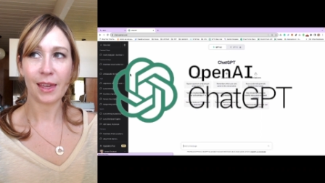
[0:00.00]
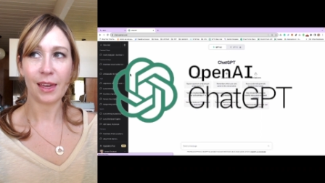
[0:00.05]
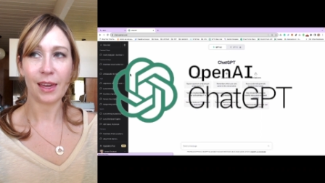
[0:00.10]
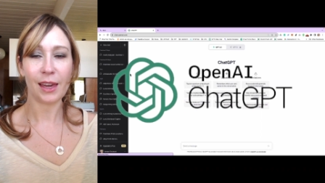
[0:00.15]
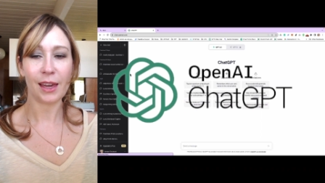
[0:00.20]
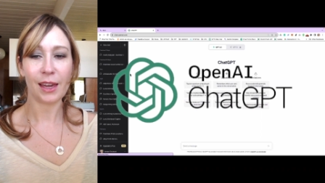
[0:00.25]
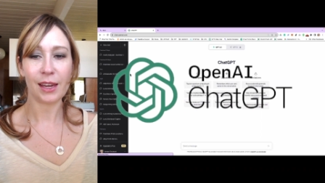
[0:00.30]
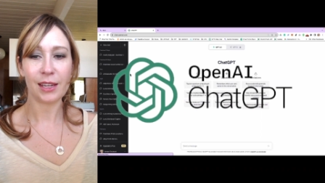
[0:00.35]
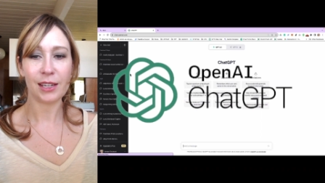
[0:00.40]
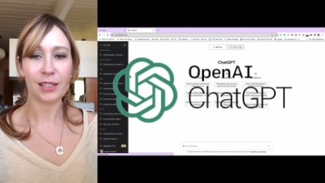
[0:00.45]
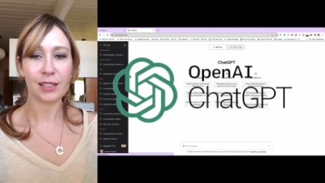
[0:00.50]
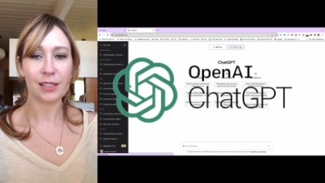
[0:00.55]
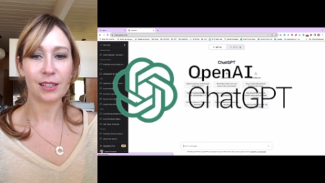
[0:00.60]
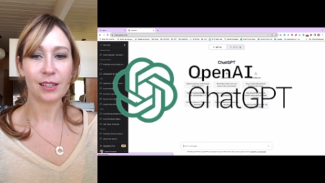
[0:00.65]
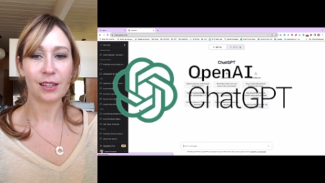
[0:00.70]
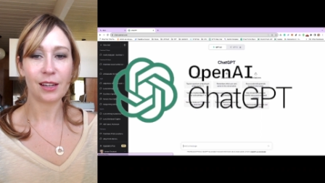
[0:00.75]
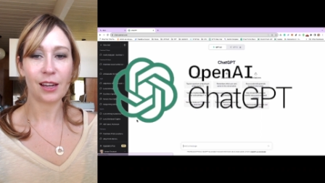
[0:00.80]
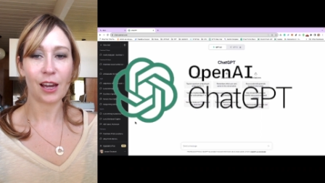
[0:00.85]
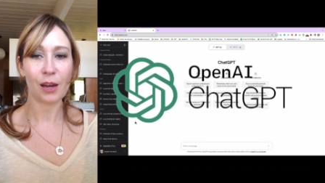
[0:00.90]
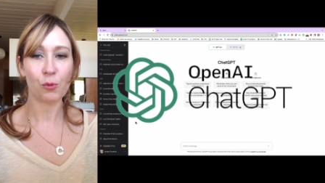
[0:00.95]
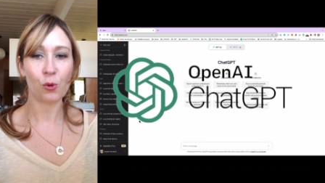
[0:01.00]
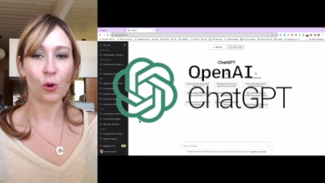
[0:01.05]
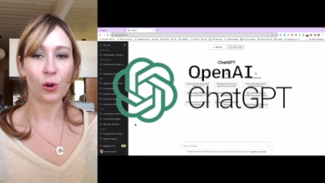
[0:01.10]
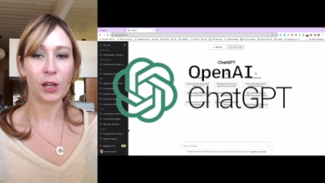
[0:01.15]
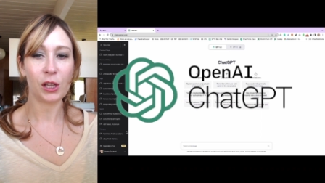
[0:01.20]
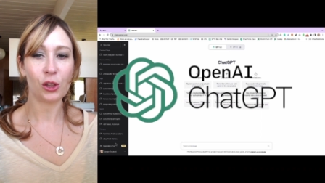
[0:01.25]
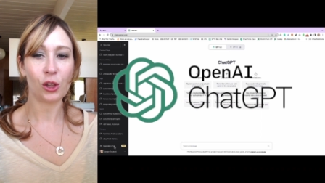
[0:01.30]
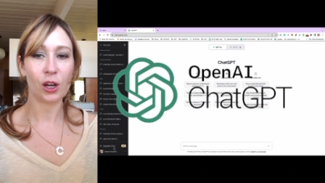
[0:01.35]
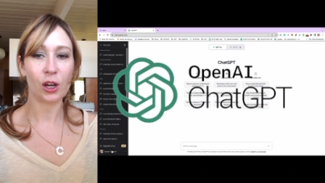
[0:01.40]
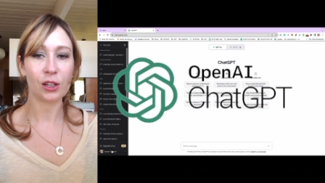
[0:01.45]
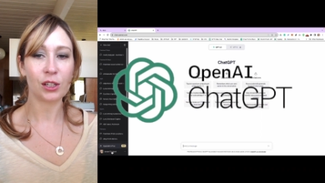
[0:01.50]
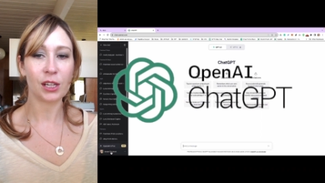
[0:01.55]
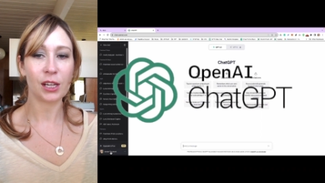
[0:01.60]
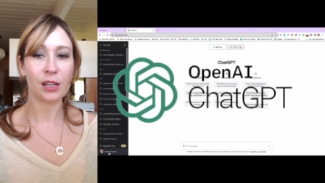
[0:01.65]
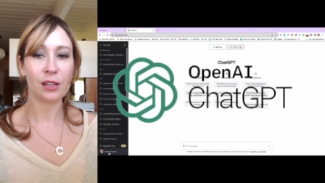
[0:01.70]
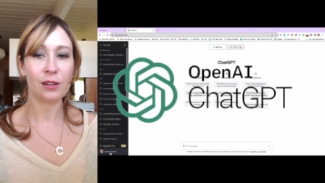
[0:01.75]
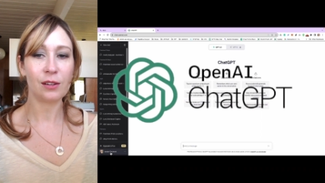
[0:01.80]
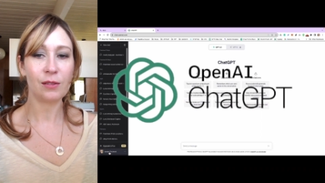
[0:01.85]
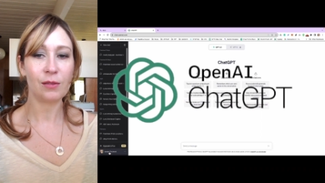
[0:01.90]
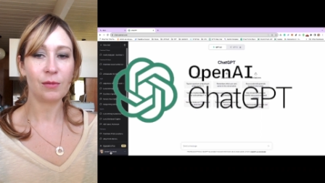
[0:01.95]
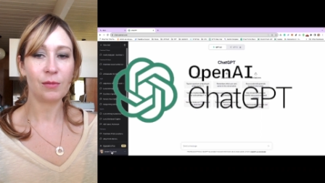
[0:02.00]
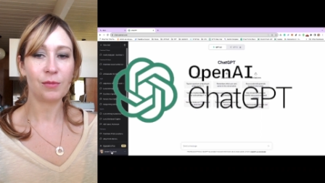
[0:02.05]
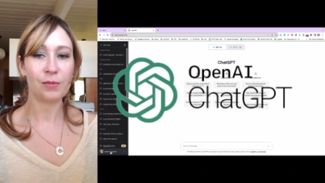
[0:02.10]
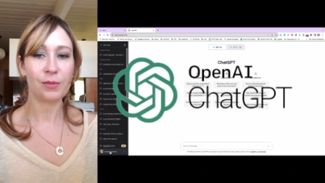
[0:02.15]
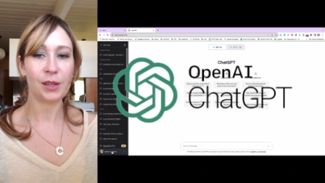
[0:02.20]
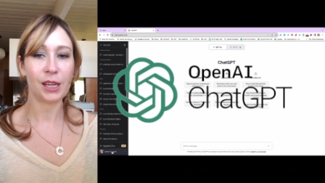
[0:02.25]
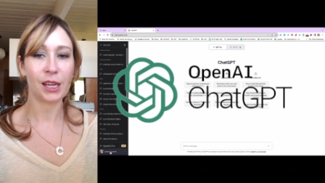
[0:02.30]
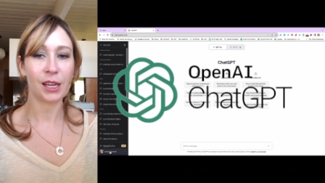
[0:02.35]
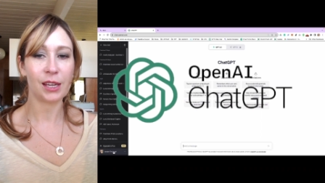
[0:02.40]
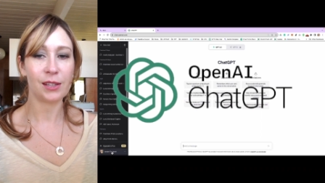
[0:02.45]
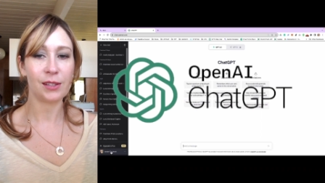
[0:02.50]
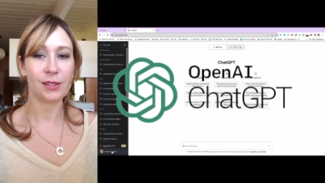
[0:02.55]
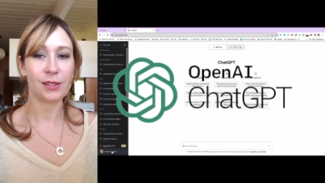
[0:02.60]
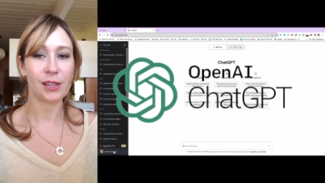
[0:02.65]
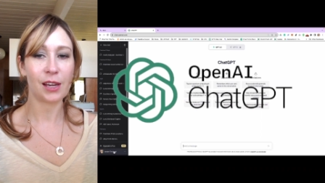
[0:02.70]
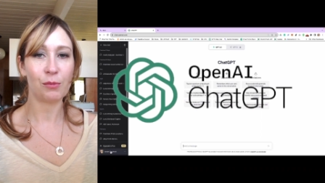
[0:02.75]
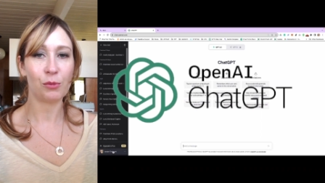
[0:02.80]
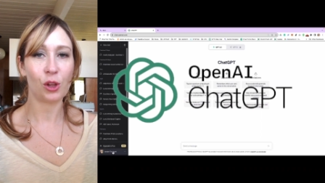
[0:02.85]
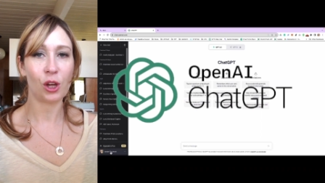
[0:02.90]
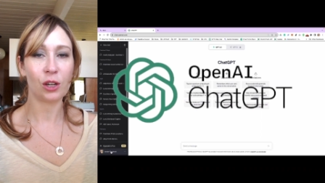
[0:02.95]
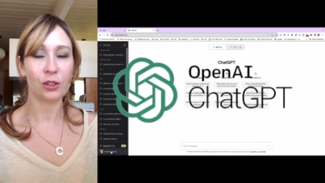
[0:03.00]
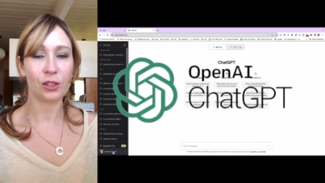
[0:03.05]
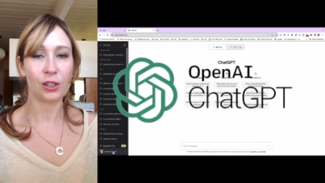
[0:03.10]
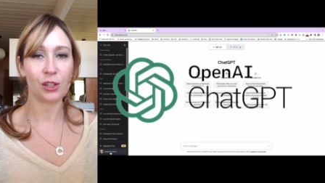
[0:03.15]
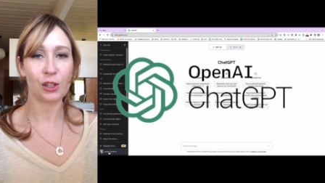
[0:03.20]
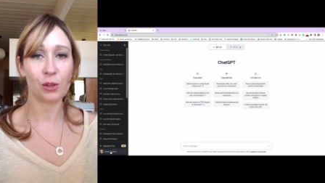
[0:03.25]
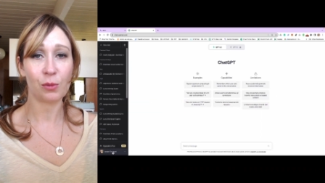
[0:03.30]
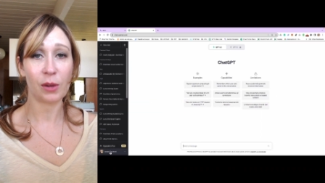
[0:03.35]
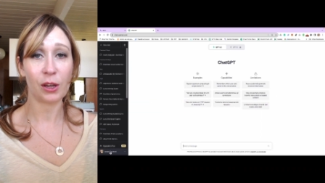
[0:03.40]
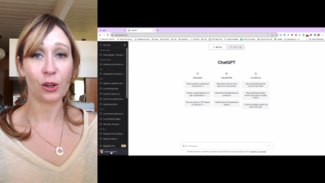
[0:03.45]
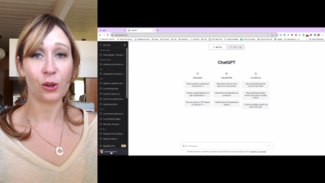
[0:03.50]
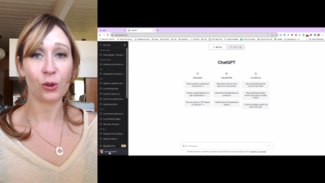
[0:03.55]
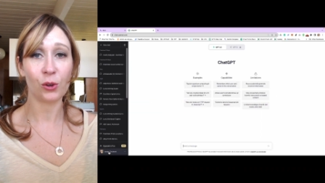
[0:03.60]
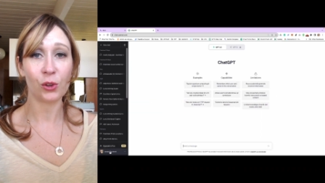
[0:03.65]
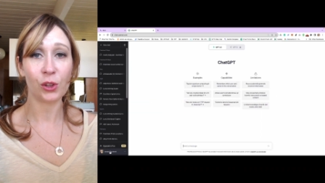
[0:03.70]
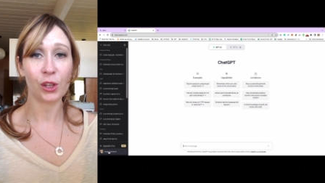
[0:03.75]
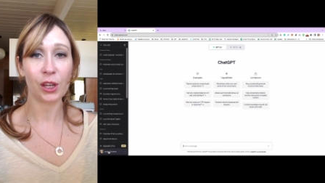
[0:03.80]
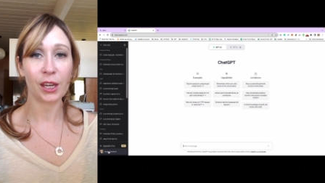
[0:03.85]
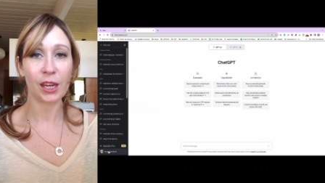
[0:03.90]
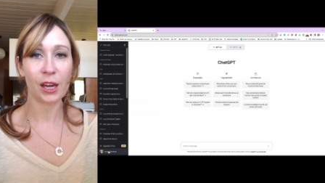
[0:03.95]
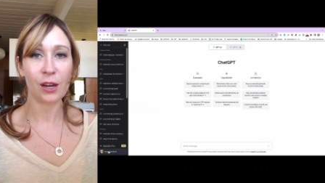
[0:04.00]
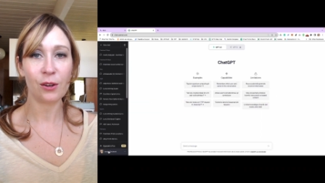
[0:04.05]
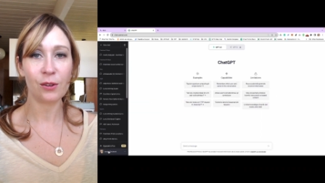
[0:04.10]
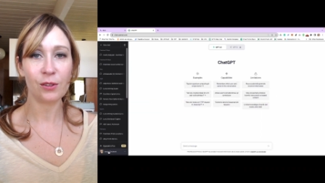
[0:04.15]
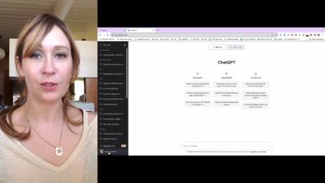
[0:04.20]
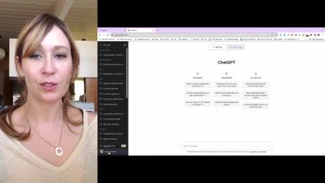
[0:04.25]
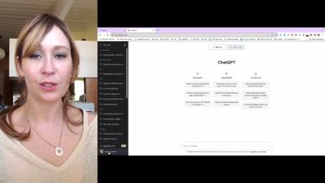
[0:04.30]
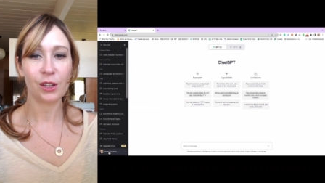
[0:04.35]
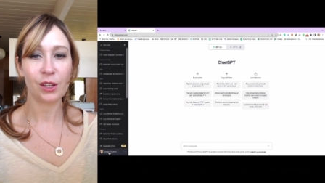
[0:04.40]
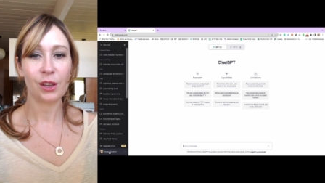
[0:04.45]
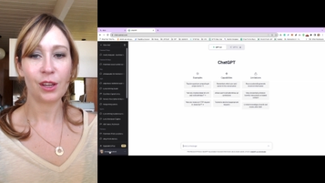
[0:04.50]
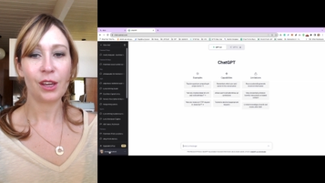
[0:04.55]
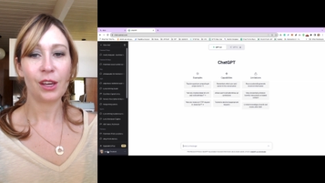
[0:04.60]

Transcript: and I'm already logged in because I'm logged into my Google account,